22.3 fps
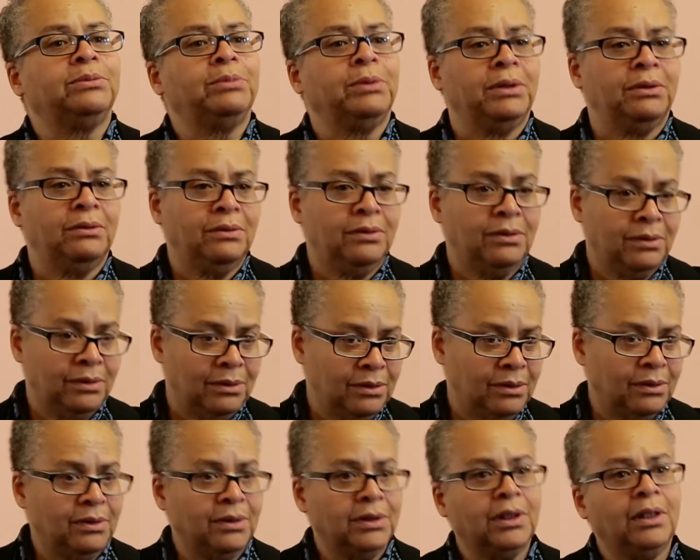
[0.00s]
been
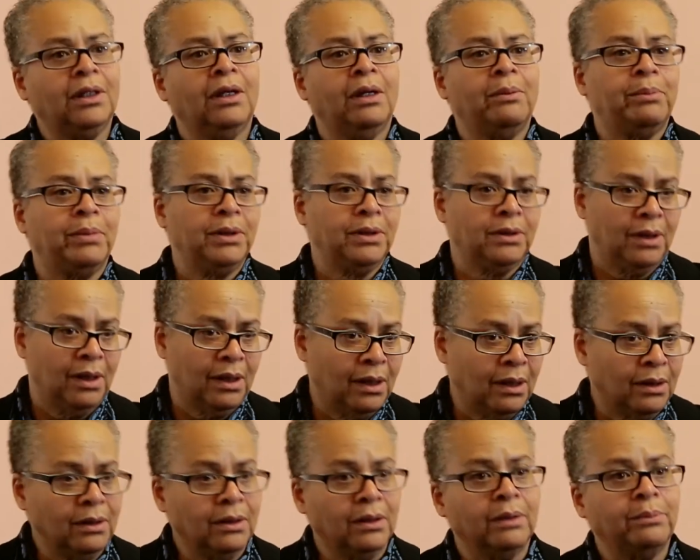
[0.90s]
a little up and
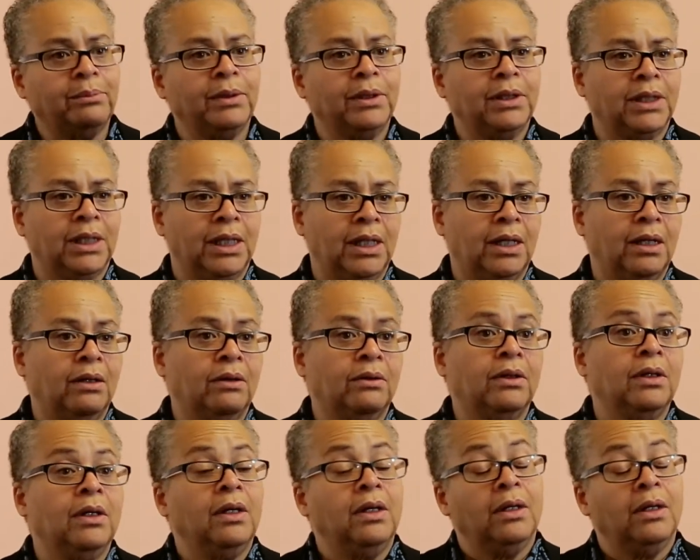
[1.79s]
down and up and down.